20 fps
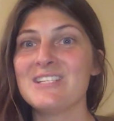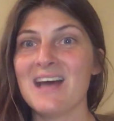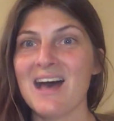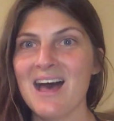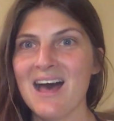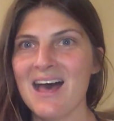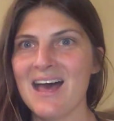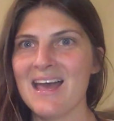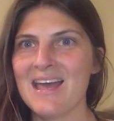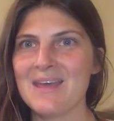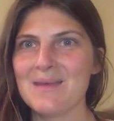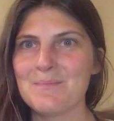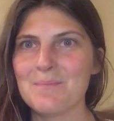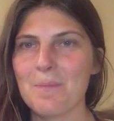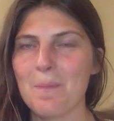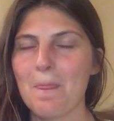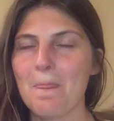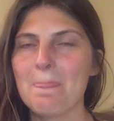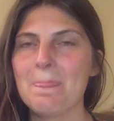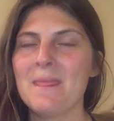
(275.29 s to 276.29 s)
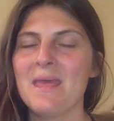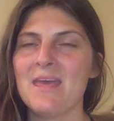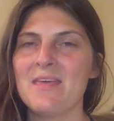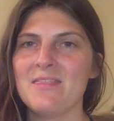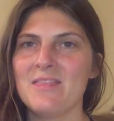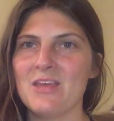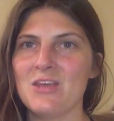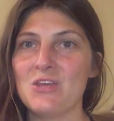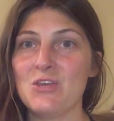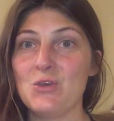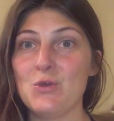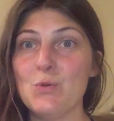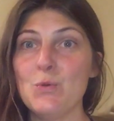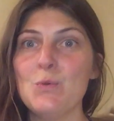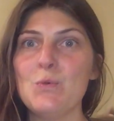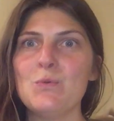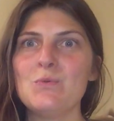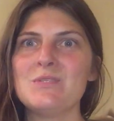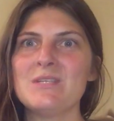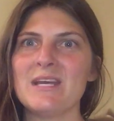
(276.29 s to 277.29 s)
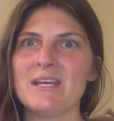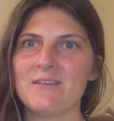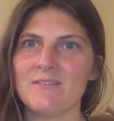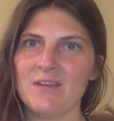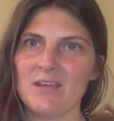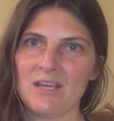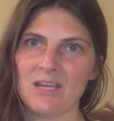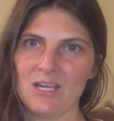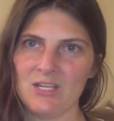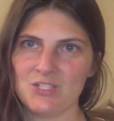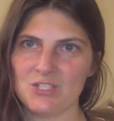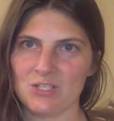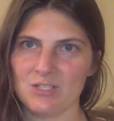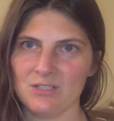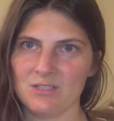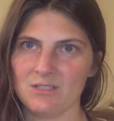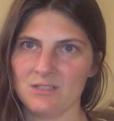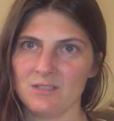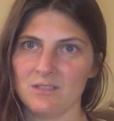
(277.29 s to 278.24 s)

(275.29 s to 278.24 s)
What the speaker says: time that you take a vacation,